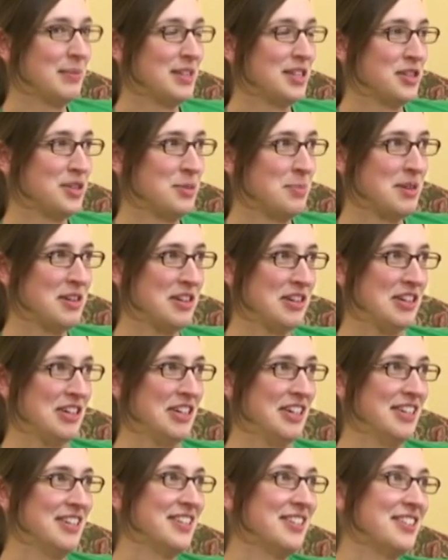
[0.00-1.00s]
A 1-minute
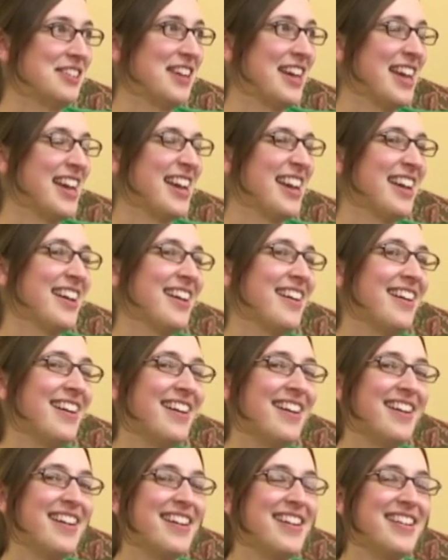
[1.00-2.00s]
spiel. Okay.
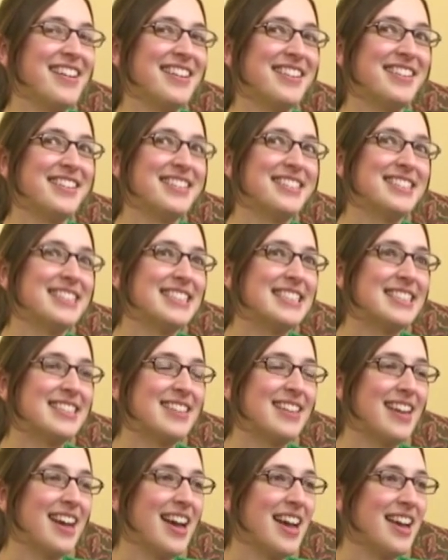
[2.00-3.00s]
I
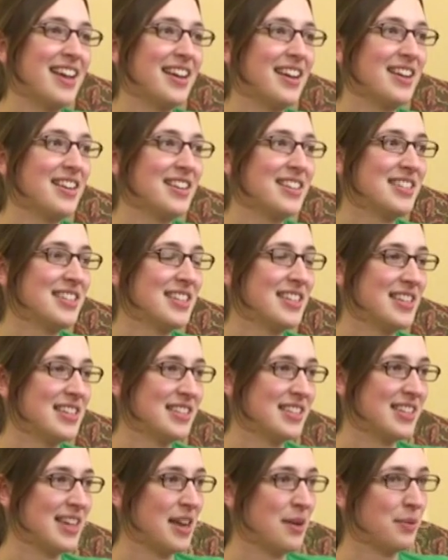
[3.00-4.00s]
got into
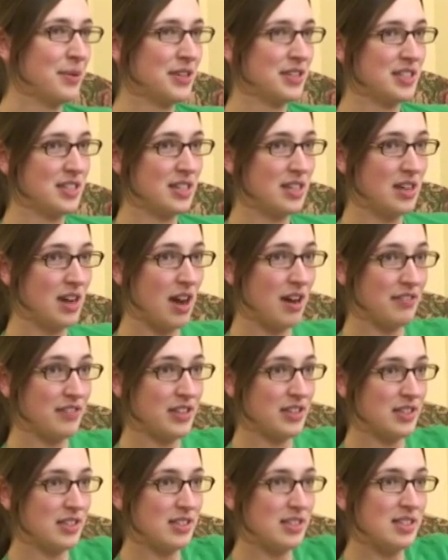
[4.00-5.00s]
this. I worked in an
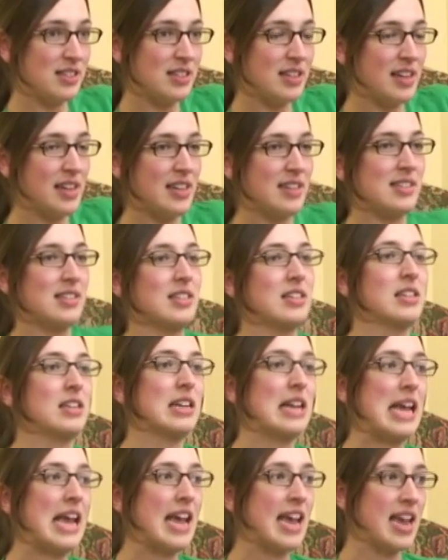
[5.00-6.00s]
office and as
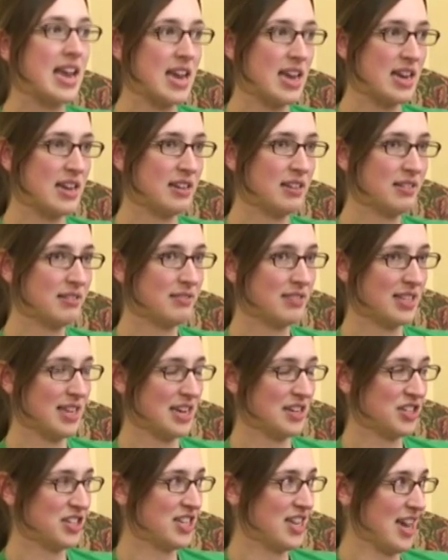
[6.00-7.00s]
an
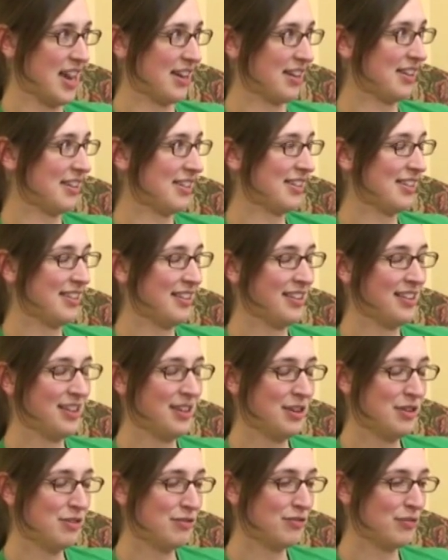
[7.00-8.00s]
aide/tech
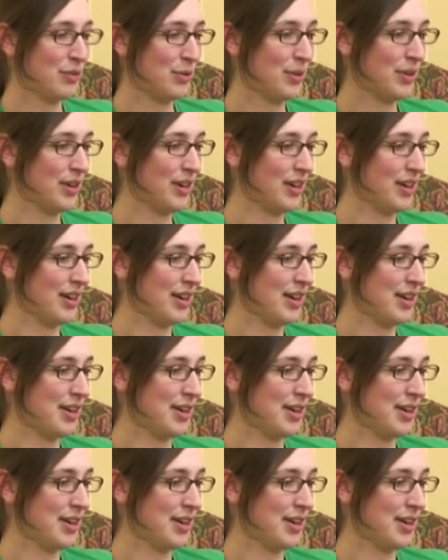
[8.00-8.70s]
for